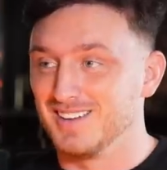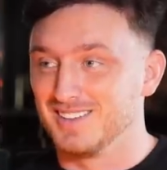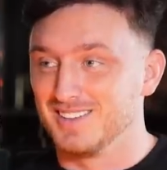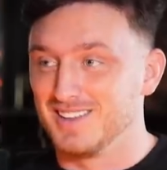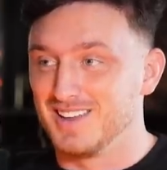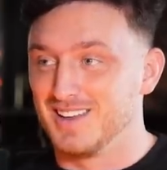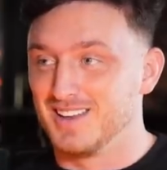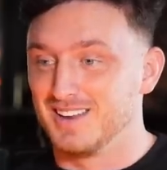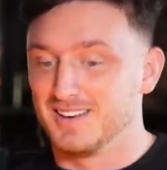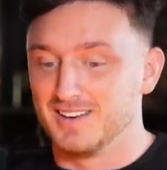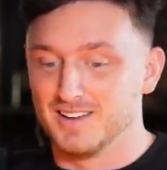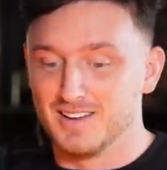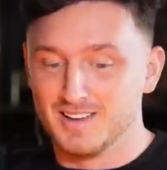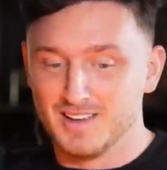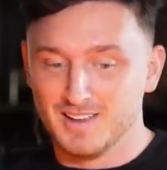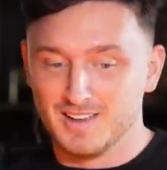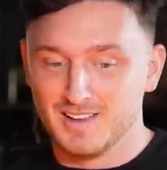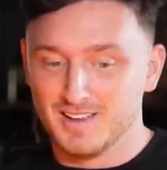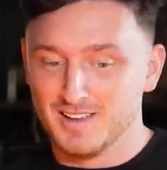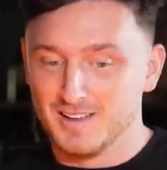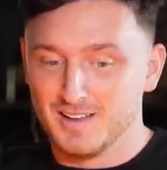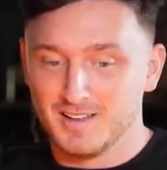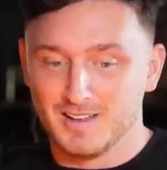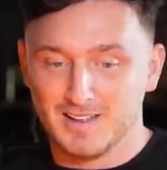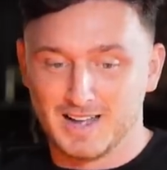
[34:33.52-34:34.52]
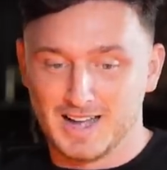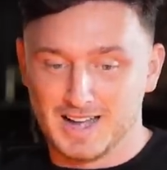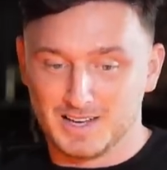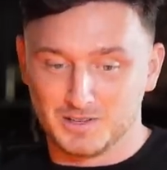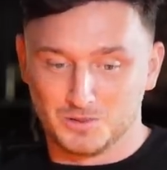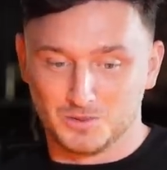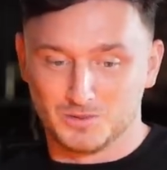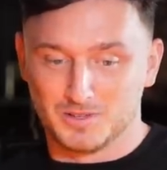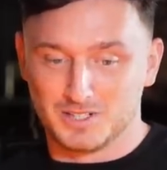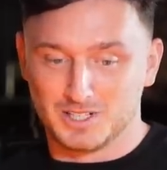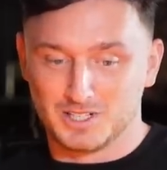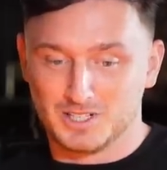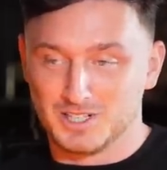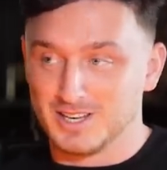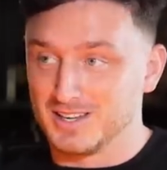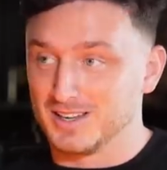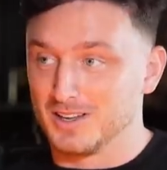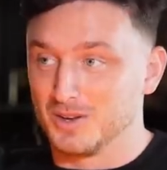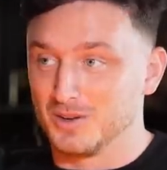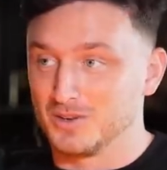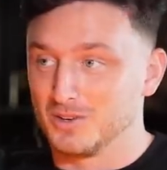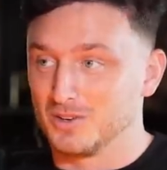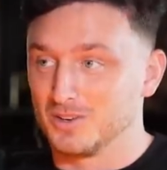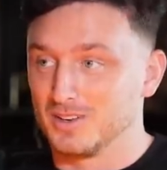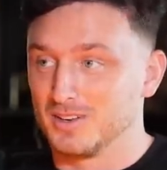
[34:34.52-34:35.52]
and yeah. then had all this shit
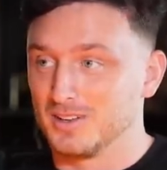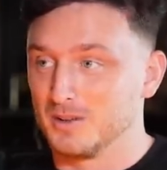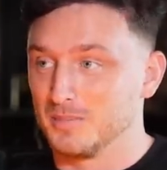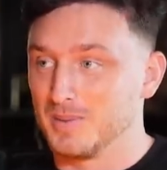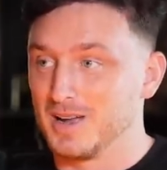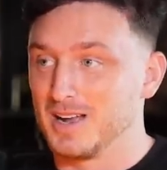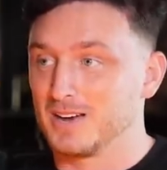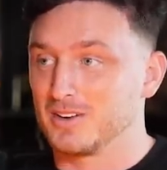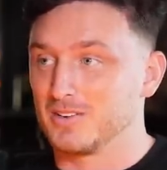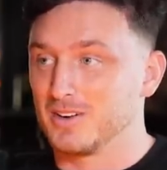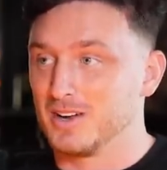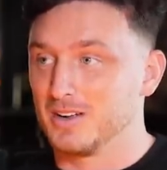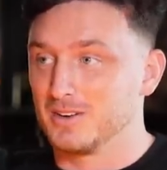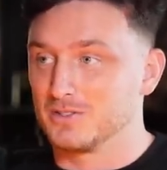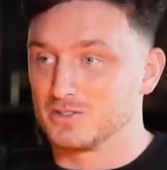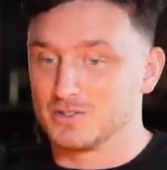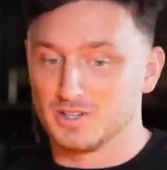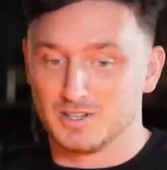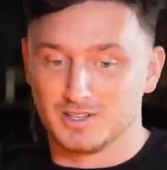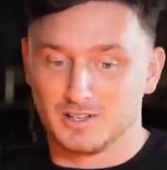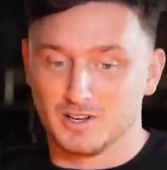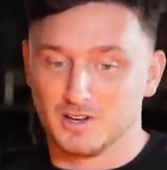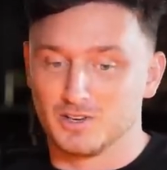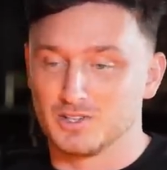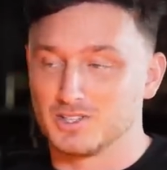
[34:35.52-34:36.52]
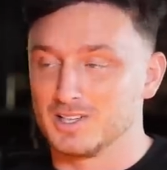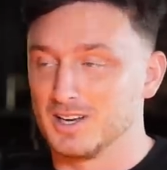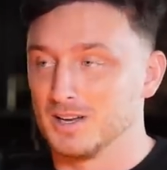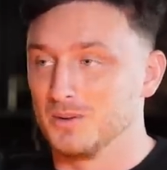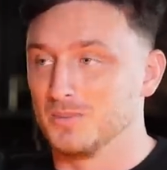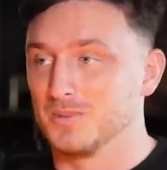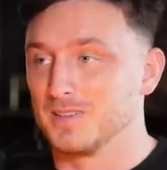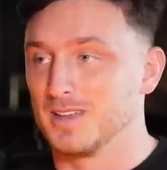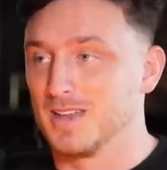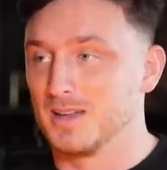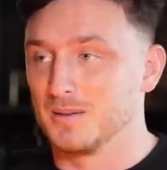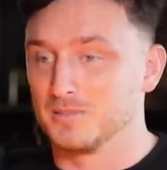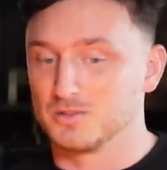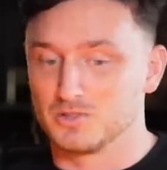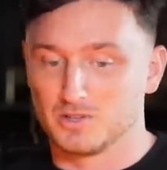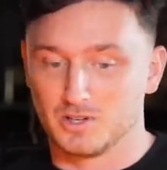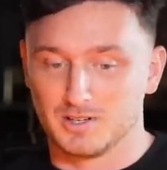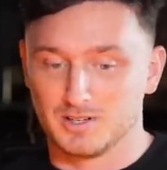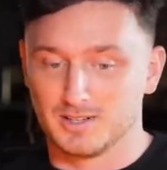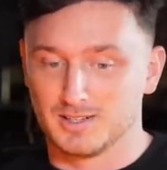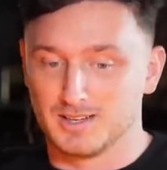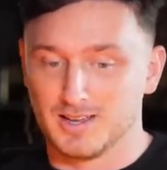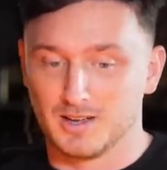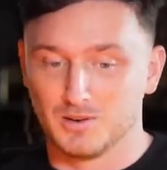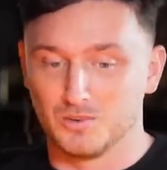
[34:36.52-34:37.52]
going on in the background, trying to negotiate with them,
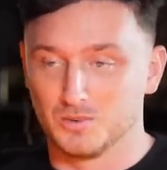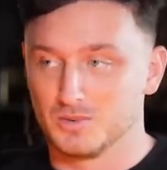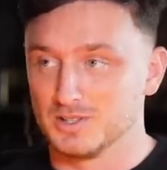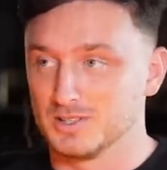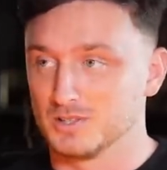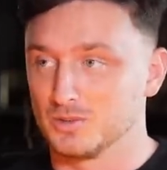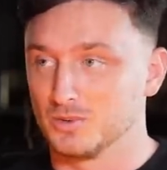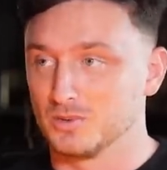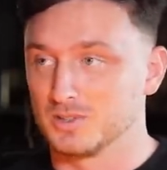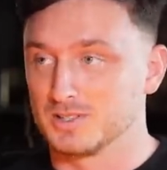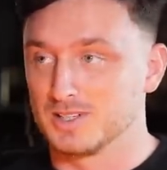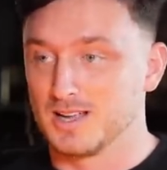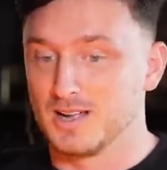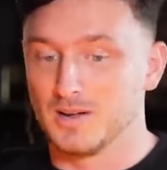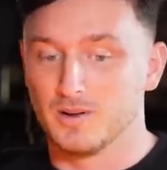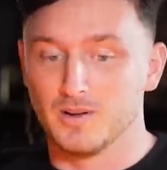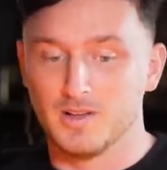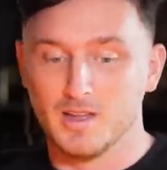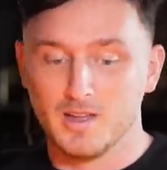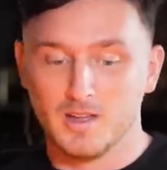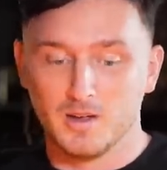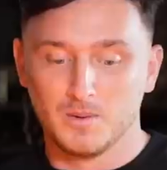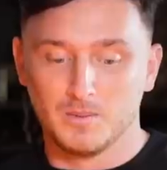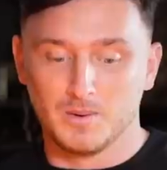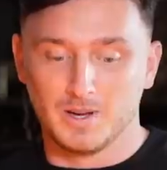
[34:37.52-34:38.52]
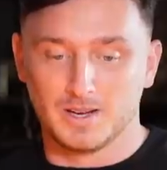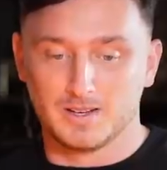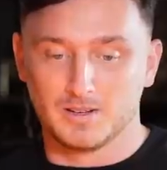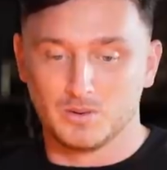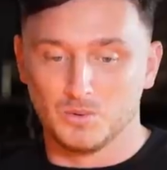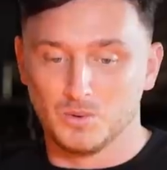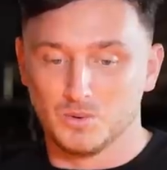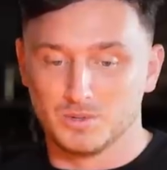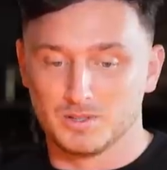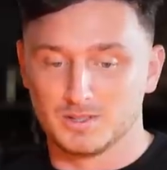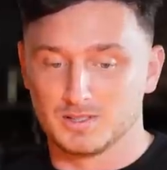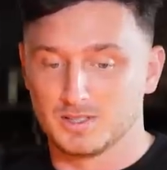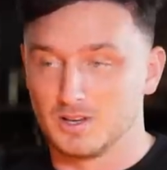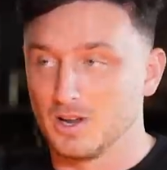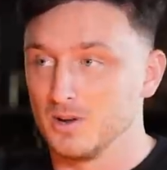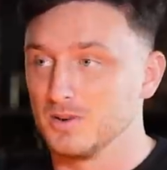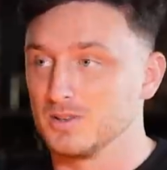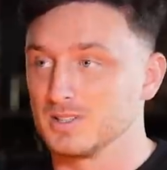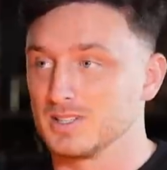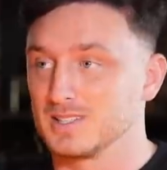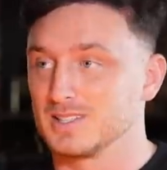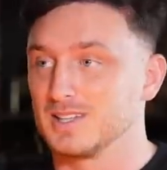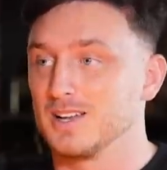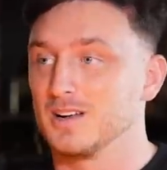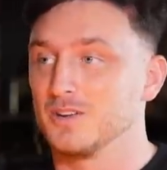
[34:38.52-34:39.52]
trying to get all these orders out. We had an order
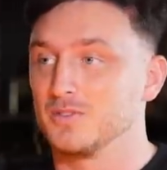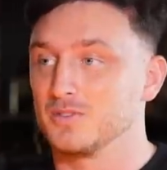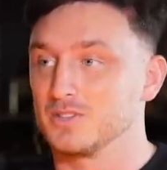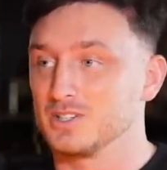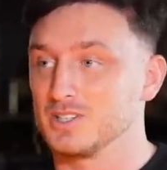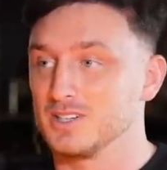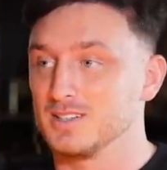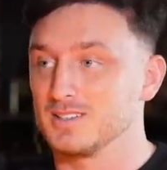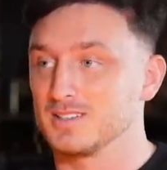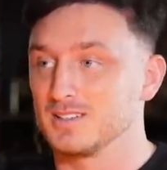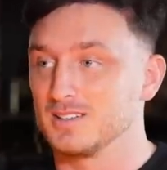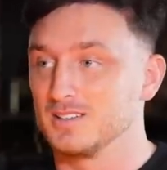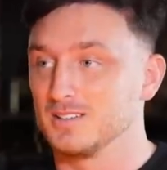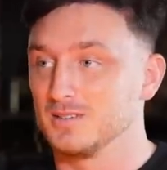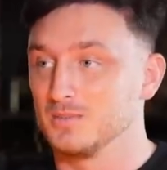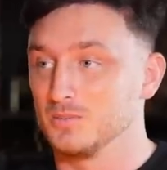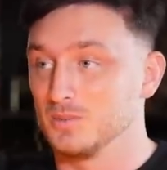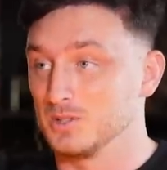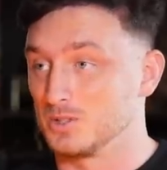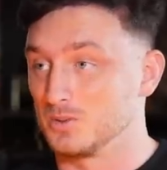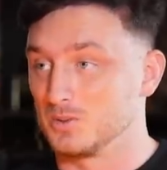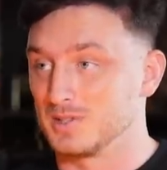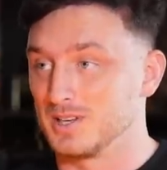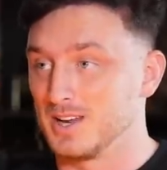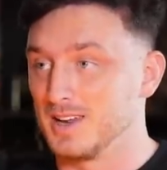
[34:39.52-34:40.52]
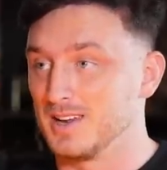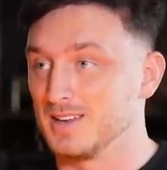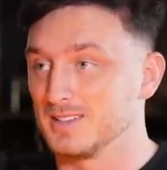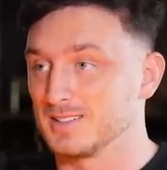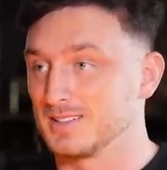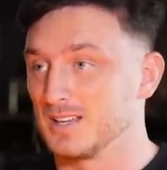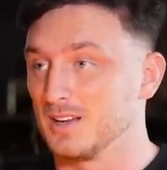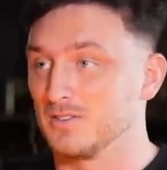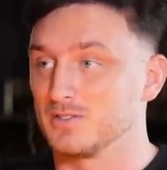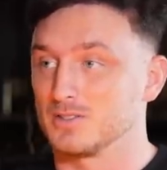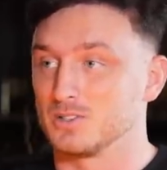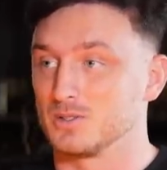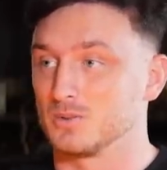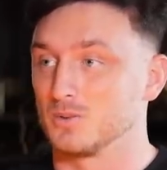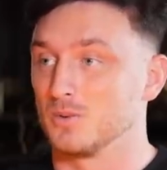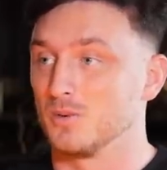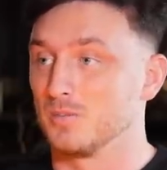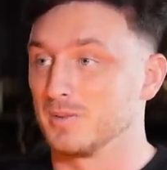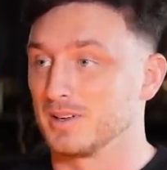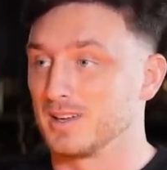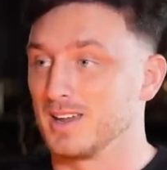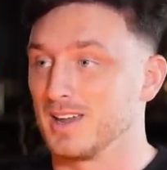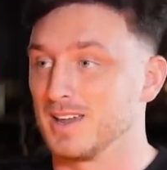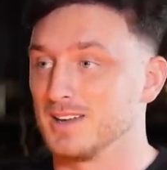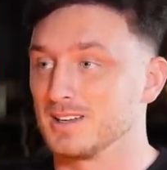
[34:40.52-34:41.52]
going to Selfridges, mm -hmm. which mhm. was late. Selfridges were on
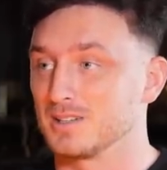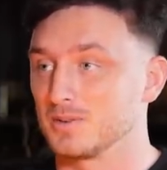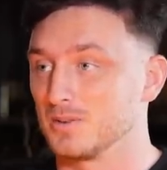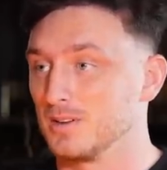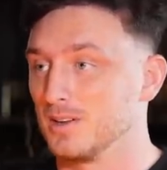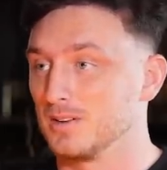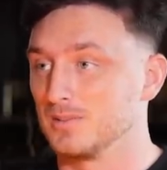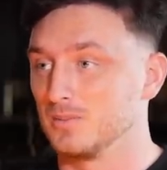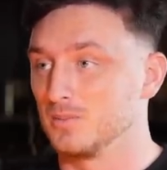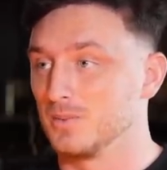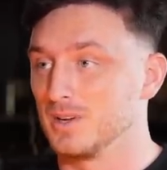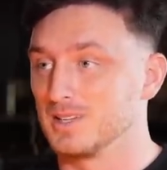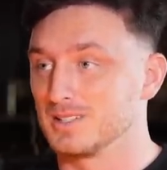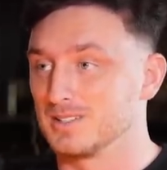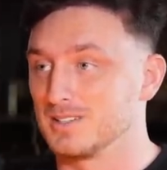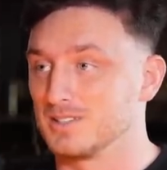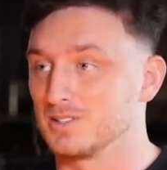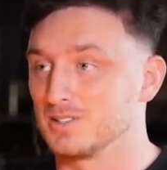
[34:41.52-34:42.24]
my case, like, where's